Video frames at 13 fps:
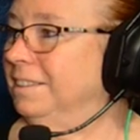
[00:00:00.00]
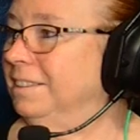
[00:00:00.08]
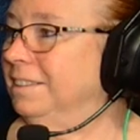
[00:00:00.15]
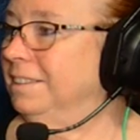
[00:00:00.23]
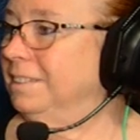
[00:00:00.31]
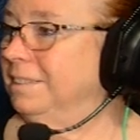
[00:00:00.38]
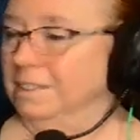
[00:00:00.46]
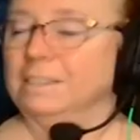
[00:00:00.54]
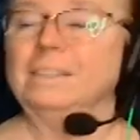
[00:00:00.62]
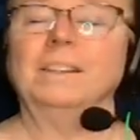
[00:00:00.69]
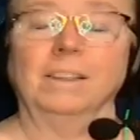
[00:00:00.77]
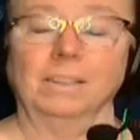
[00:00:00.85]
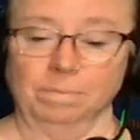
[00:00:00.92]

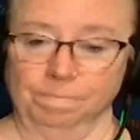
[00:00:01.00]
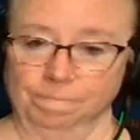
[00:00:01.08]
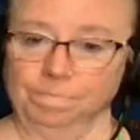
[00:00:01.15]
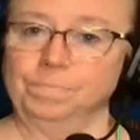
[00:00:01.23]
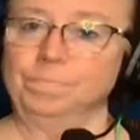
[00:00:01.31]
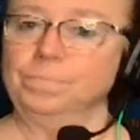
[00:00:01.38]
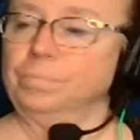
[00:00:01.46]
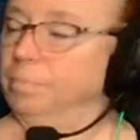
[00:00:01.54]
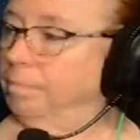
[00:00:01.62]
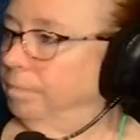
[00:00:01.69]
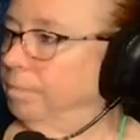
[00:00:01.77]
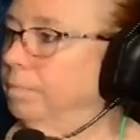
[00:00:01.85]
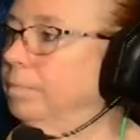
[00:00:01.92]

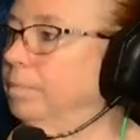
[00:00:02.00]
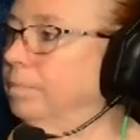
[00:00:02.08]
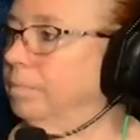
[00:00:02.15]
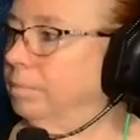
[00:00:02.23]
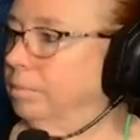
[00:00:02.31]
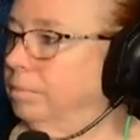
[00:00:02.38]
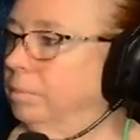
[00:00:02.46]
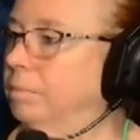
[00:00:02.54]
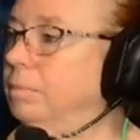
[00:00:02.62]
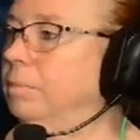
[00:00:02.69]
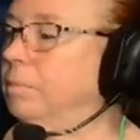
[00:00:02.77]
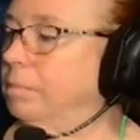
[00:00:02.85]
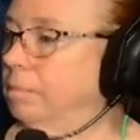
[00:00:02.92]

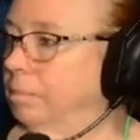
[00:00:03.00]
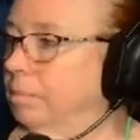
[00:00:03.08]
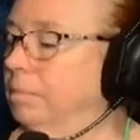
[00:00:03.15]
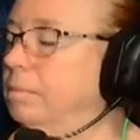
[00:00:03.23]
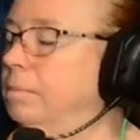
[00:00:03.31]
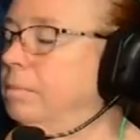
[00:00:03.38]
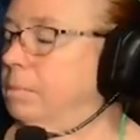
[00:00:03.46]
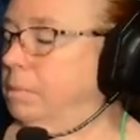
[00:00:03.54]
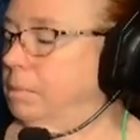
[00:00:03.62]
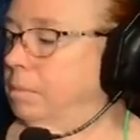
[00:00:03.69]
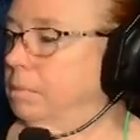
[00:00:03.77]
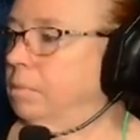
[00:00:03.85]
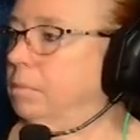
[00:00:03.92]

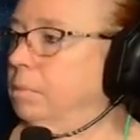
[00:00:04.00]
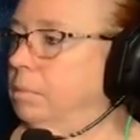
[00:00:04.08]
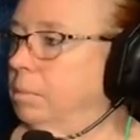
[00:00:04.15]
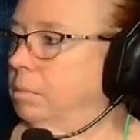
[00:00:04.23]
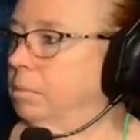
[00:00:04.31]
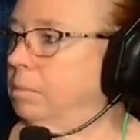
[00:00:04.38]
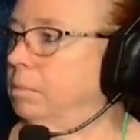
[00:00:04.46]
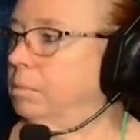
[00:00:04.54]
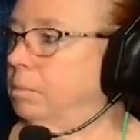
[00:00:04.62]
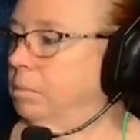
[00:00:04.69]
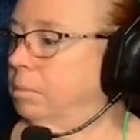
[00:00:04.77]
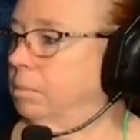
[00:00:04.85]
(silent)